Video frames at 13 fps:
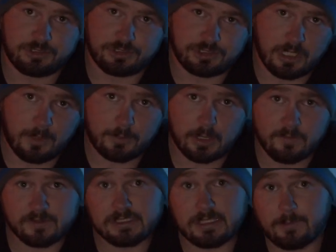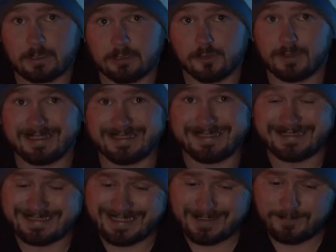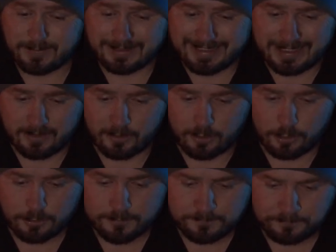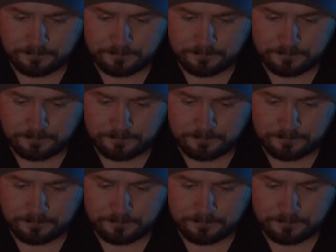Jumping over to something a little bit deeper now though,